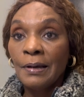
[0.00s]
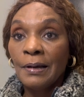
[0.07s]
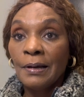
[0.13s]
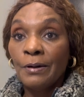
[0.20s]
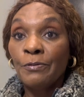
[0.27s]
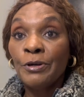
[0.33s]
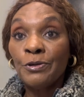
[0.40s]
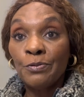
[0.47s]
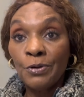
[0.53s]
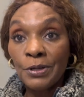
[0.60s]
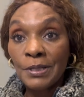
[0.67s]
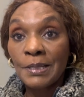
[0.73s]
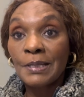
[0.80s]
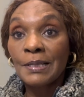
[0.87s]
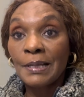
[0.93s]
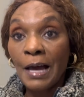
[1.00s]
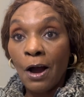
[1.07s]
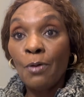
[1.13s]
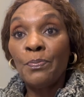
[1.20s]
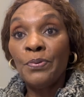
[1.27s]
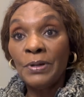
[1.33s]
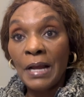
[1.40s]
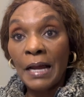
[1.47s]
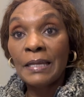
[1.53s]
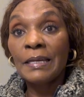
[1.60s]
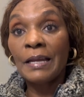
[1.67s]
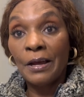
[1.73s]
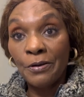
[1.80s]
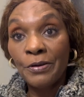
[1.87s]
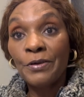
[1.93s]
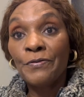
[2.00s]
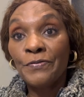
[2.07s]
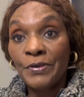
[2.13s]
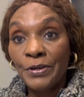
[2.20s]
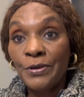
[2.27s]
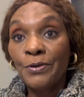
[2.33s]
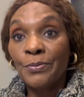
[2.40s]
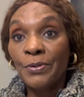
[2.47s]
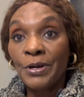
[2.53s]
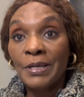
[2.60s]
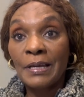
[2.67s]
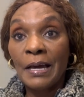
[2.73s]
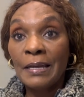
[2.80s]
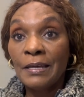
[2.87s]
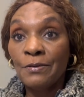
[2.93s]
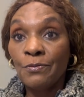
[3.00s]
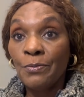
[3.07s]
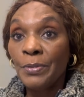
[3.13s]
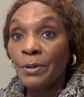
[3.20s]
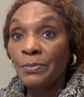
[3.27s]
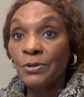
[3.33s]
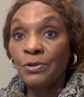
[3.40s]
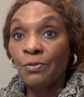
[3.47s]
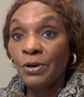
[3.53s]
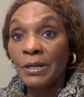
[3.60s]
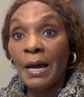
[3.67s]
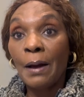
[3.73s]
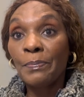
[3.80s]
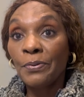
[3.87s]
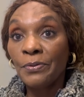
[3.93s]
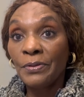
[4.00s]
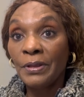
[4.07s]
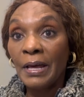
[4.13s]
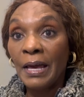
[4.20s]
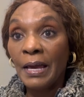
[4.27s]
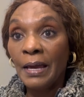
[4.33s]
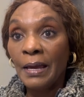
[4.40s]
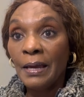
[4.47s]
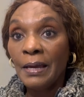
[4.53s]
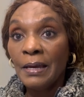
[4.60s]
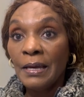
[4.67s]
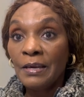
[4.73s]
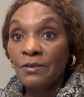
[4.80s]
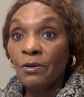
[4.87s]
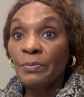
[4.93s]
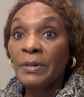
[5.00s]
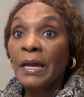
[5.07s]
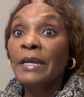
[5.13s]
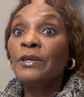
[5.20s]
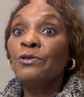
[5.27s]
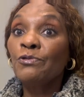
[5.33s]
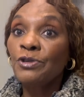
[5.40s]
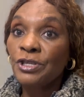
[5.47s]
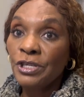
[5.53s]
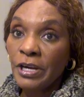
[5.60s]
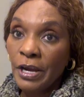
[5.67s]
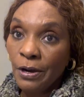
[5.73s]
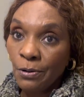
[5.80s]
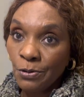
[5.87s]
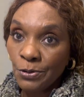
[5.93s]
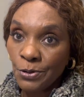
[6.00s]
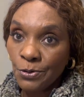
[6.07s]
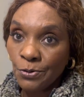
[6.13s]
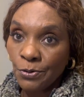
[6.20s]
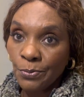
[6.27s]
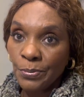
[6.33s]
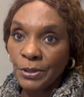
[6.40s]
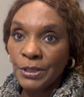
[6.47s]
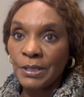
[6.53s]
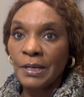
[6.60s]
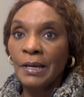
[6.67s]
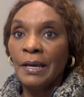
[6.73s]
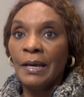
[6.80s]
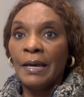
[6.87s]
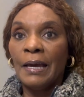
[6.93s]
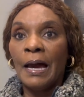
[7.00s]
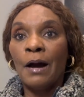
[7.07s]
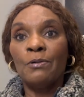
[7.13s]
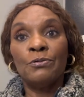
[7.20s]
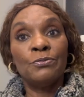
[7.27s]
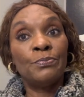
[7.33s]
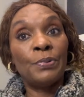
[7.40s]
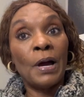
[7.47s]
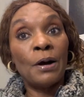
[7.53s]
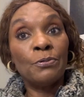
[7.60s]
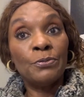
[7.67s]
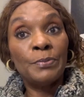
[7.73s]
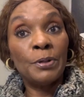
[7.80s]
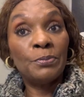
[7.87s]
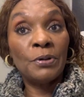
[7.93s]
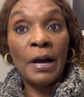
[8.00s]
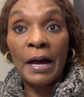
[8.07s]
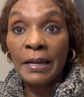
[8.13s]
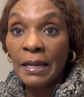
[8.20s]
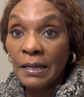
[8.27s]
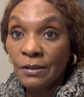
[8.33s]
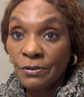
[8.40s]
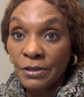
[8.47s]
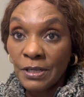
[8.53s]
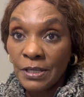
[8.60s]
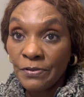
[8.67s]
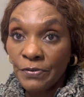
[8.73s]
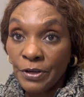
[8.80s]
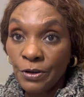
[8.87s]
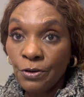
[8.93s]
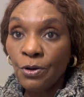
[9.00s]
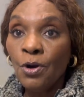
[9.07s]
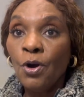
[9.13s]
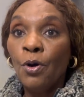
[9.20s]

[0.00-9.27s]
which was, I'll put that in another video, but it won't be able to. What happened there is something I need to share also, but I won't be able to add that on this video.